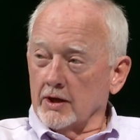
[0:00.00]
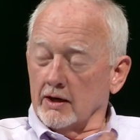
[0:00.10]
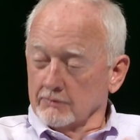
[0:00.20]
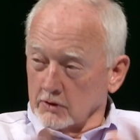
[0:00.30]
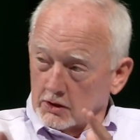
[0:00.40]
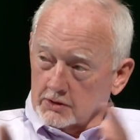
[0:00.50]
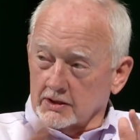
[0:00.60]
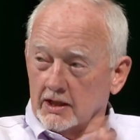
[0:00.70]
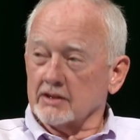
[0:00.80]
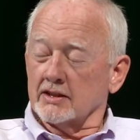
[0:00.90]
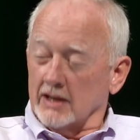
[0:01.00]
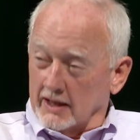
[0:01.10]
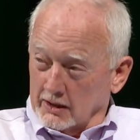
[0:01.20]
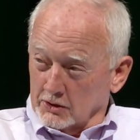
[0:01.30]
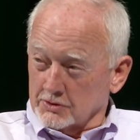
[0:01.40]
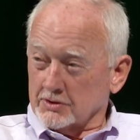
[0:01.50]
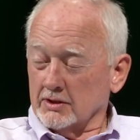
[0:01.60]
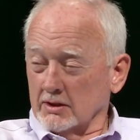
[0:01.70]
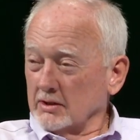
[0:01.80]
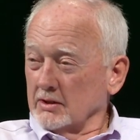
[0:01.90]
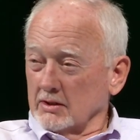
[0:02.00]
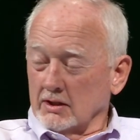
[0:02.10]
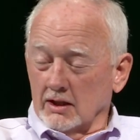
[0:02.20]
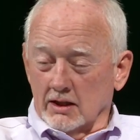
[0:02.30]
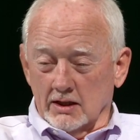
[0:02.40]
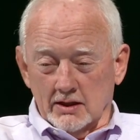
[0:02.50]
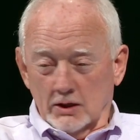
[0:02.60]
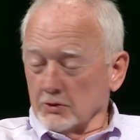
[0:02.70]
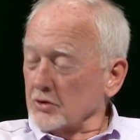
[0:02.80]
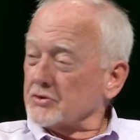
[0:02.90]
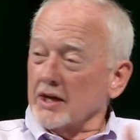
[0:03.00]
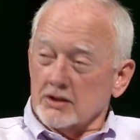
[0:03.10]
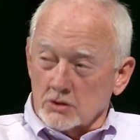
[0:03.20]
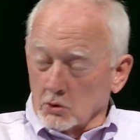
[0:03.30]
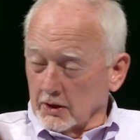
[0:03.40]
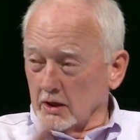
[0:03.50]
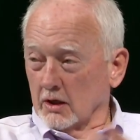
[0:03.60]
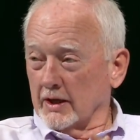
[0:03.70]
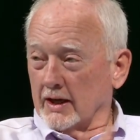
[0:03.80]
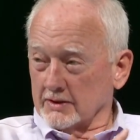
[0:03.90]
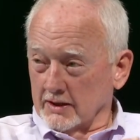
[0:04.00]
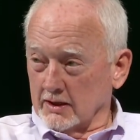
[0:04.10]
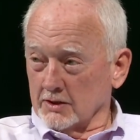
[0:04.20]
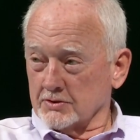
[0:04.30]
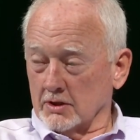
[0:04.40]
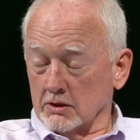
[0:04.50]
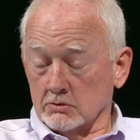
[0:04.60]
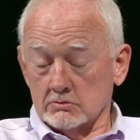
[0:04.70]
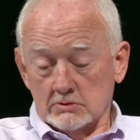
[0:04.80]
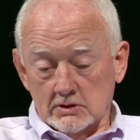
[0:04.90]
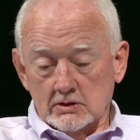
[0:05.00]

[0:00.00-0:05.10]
have kicked the tires. I know there's things going on out there, so